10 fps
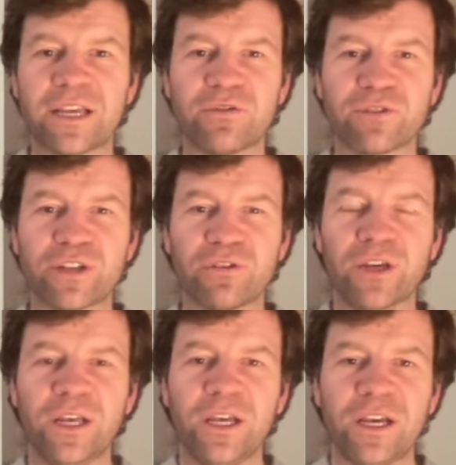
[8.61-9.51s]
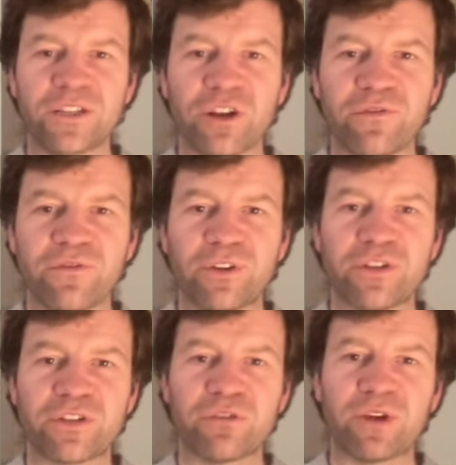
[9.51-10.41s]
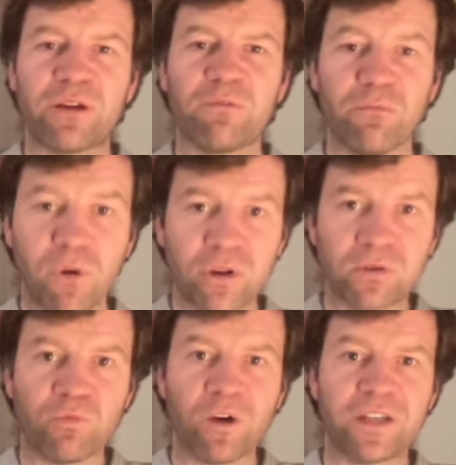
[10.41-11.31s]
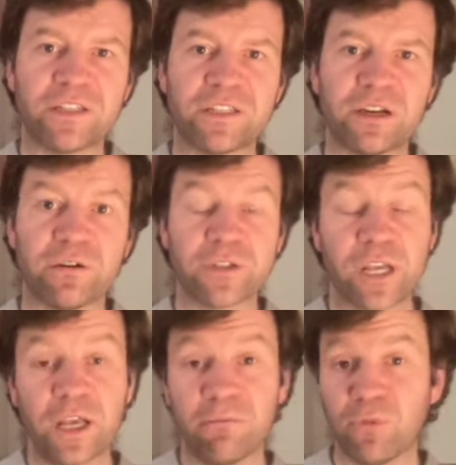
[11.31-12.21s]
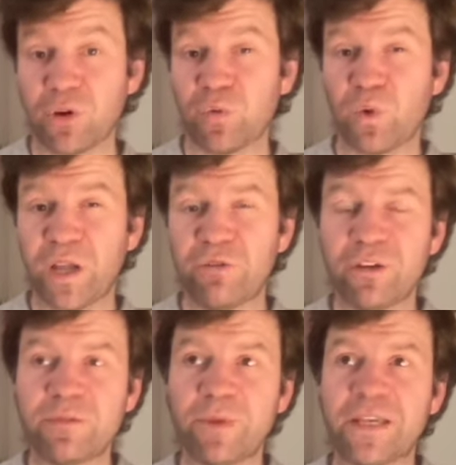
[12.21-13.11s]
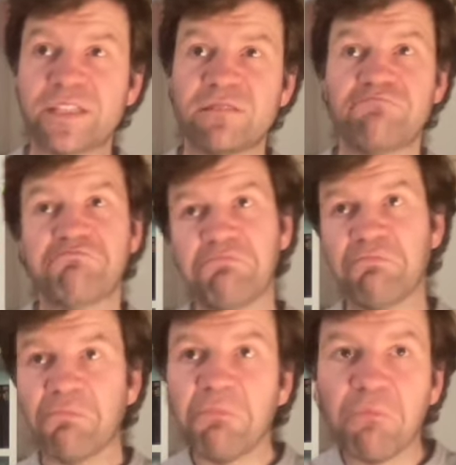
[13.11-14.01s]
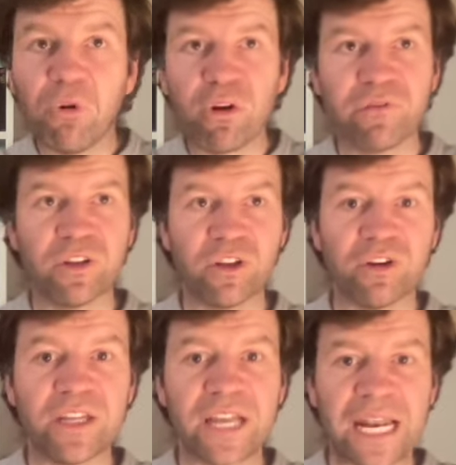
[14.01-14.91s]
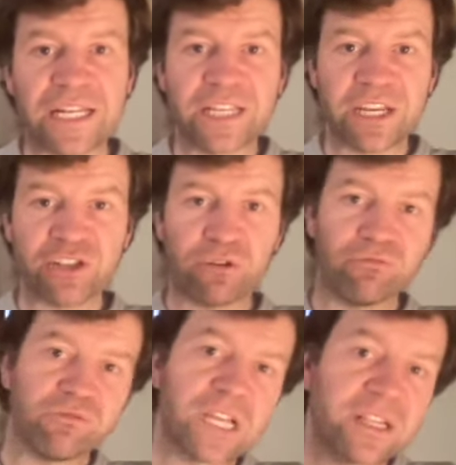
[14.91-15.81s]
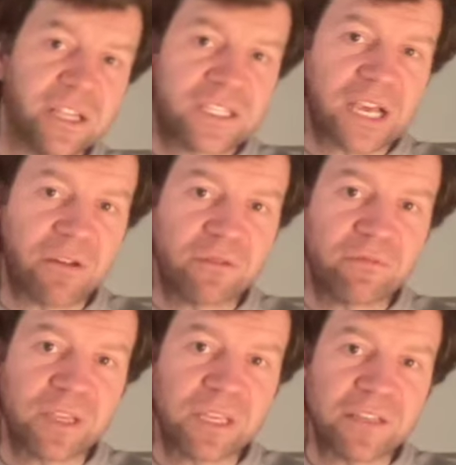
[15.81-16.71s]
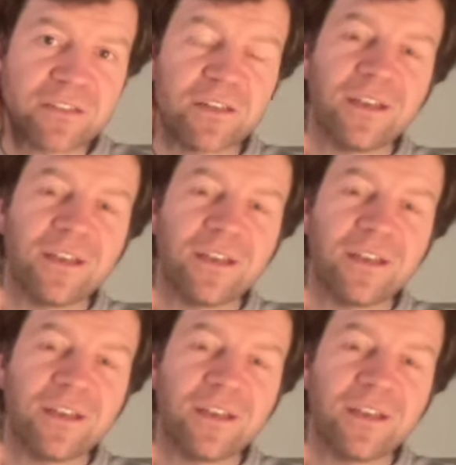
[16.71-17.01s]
or so, has often focused around modern wine styles, modern wineries based more often than not in Alentejo, down the southeast,